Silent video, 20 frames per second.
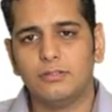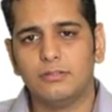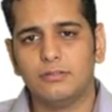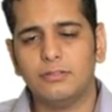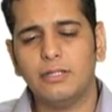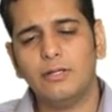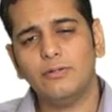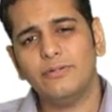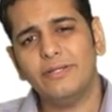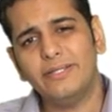
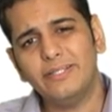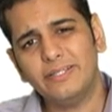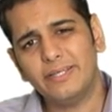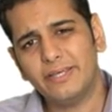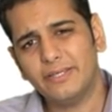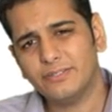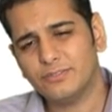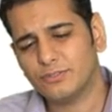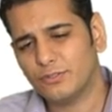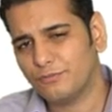Now, in
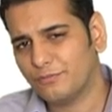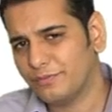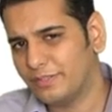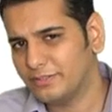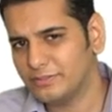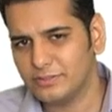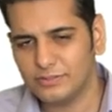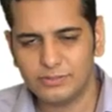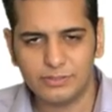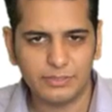case of
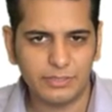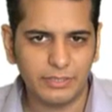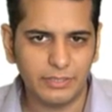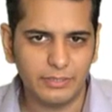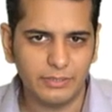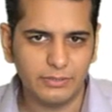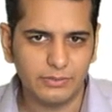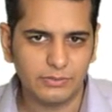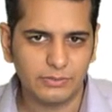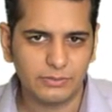
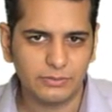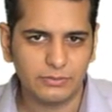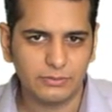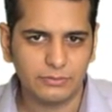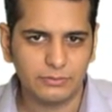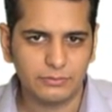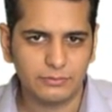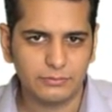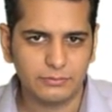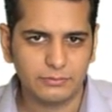necessities,
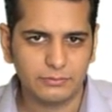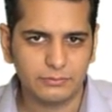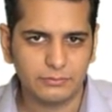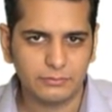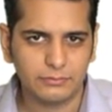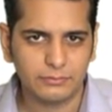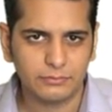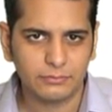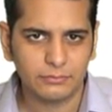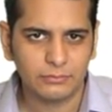
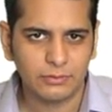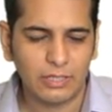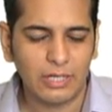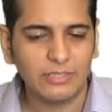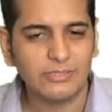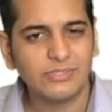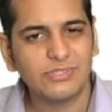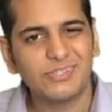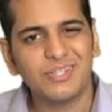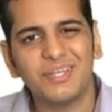a
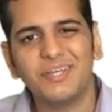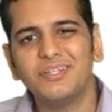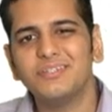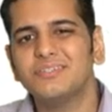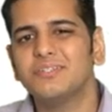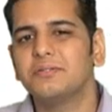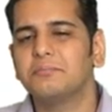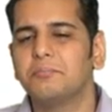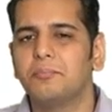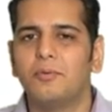change
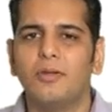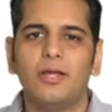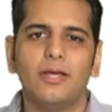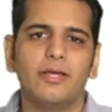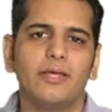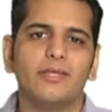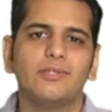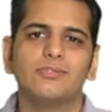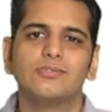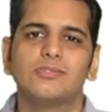in
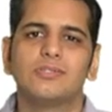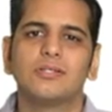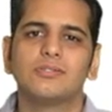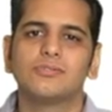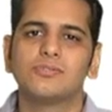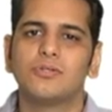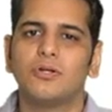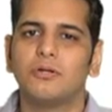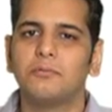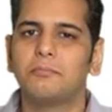price does
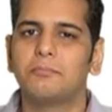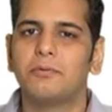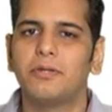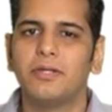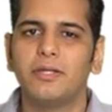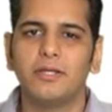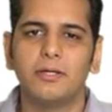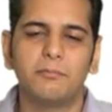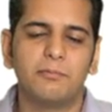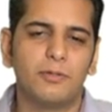not
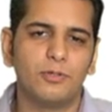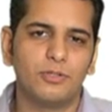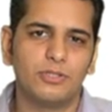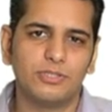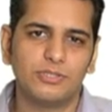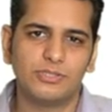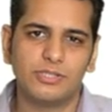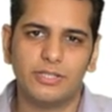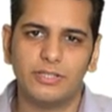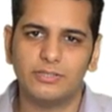bring about
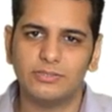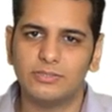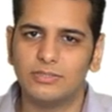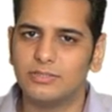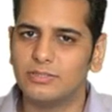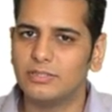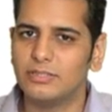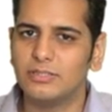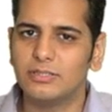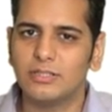a change
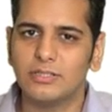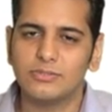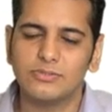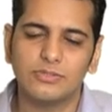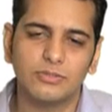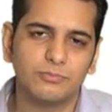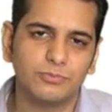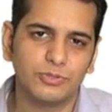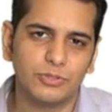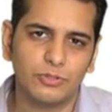in the
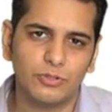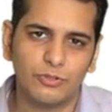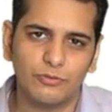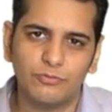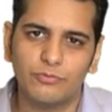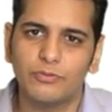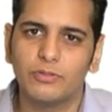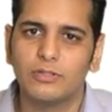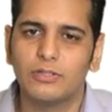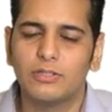consumption
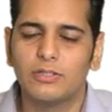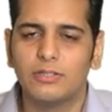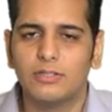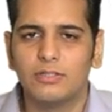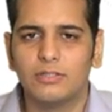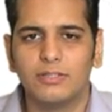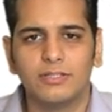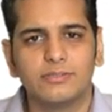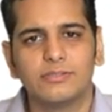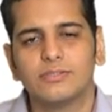of
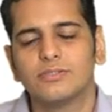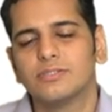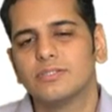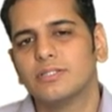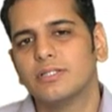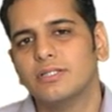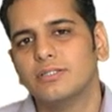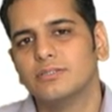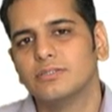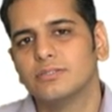
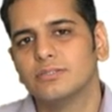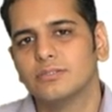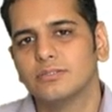necessities.